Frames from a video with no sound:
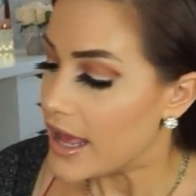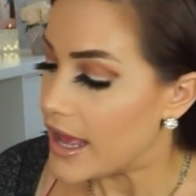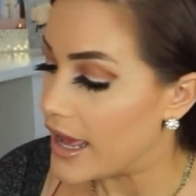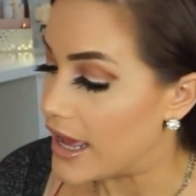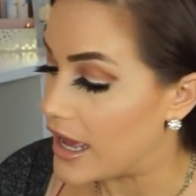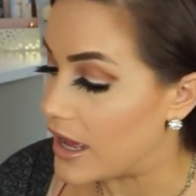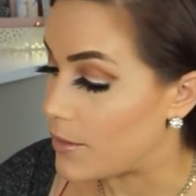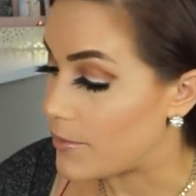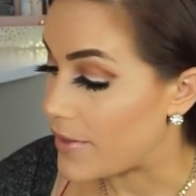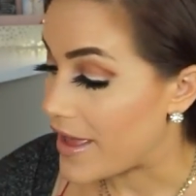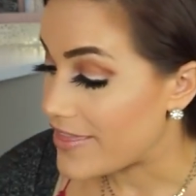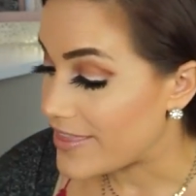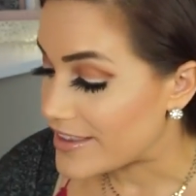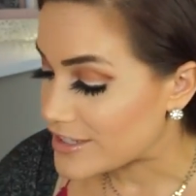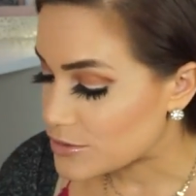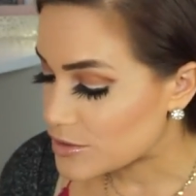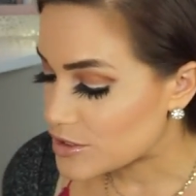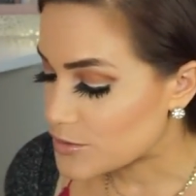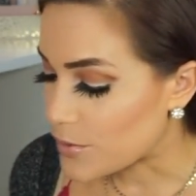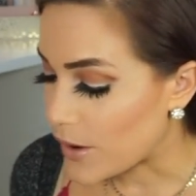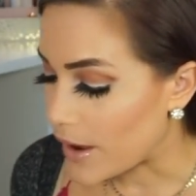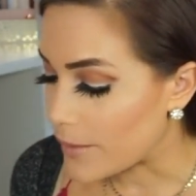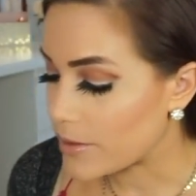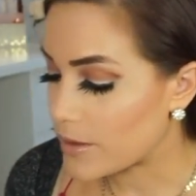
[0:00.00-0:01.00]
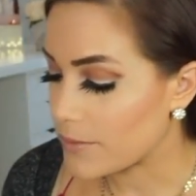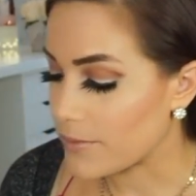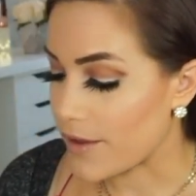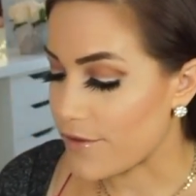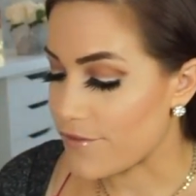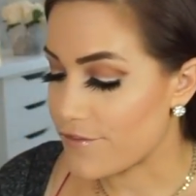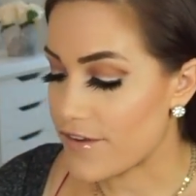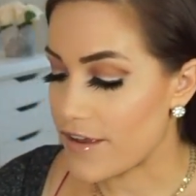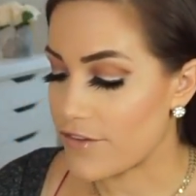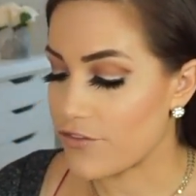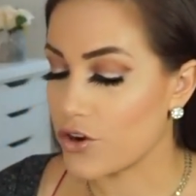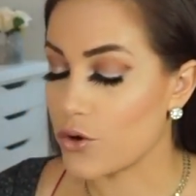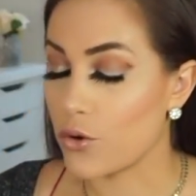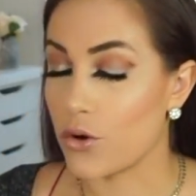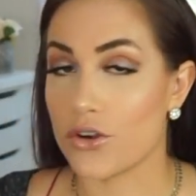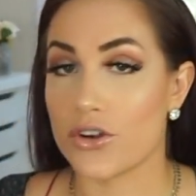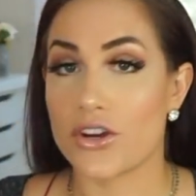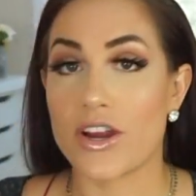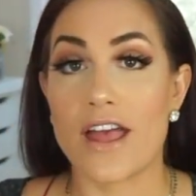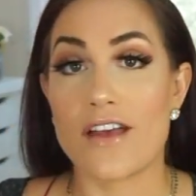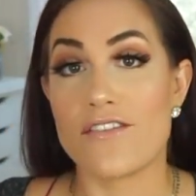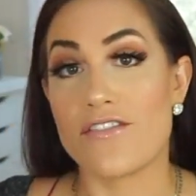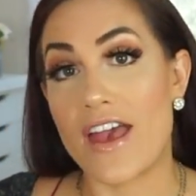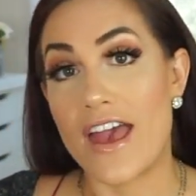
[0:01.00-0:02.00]
Um, and this was probably my favorite
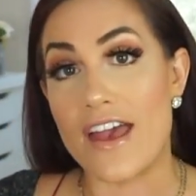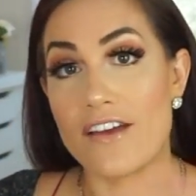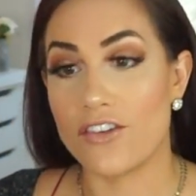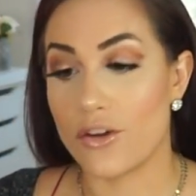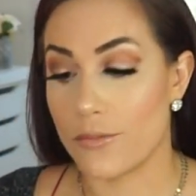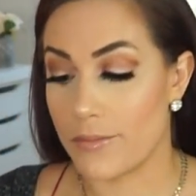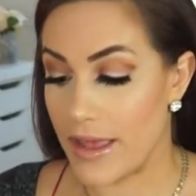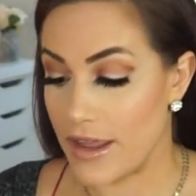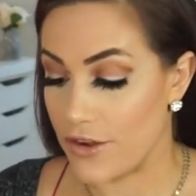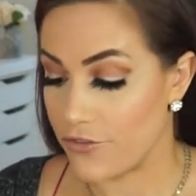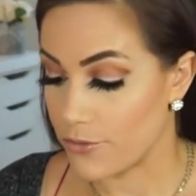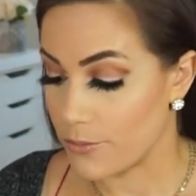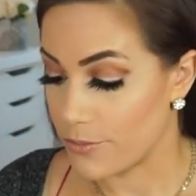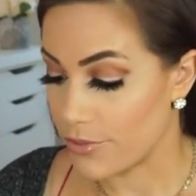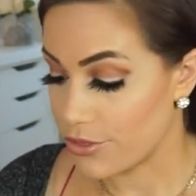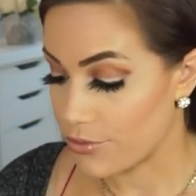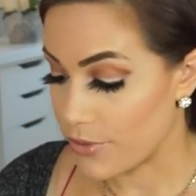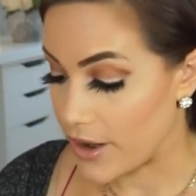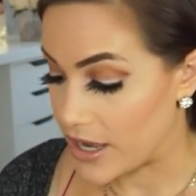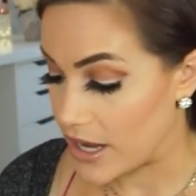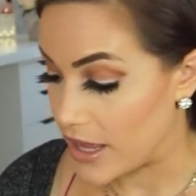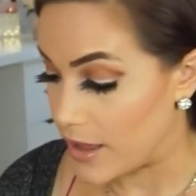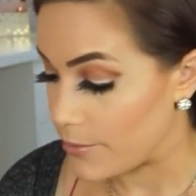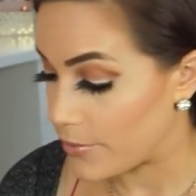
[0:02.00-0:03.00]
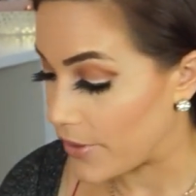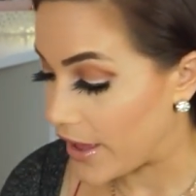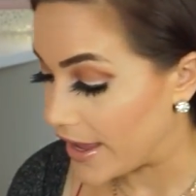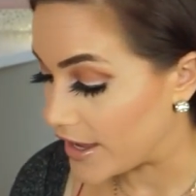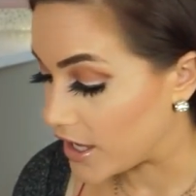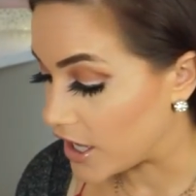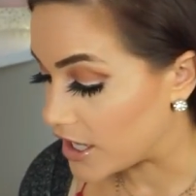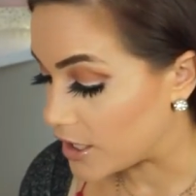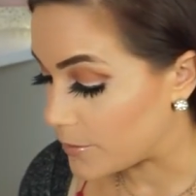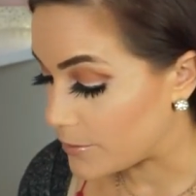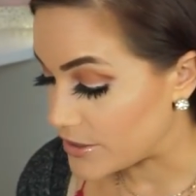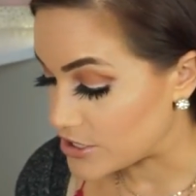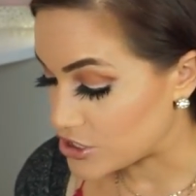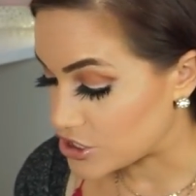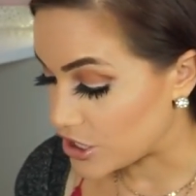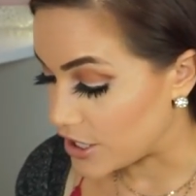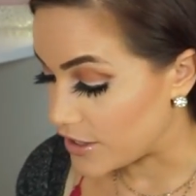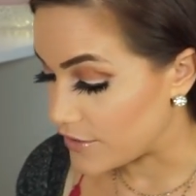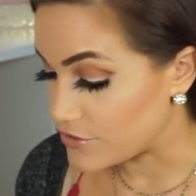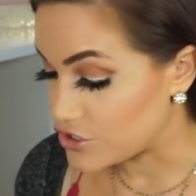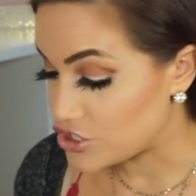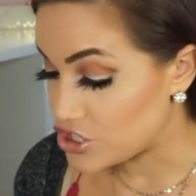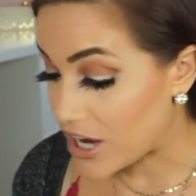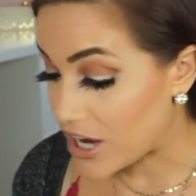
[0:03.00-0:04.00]
order I've ever made from ThredUp. I got a bunch of